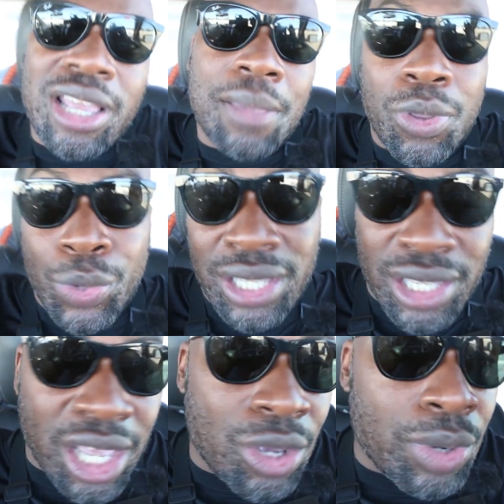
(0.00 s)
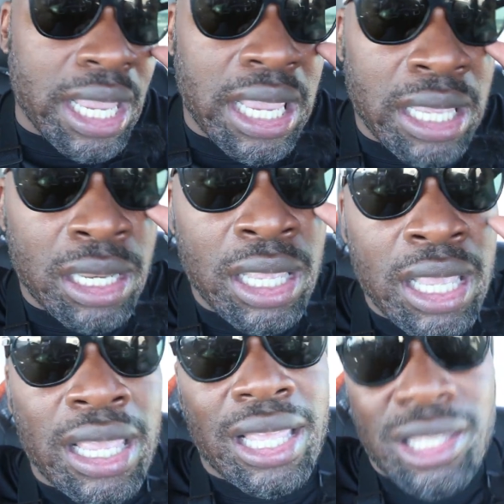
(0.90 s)
a couple of weeks ago, and
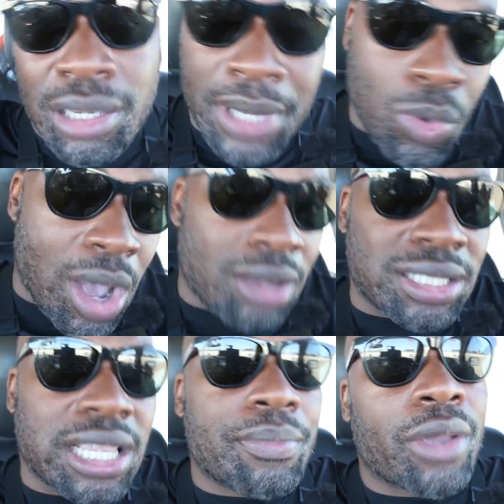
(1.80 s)
it took me a while to get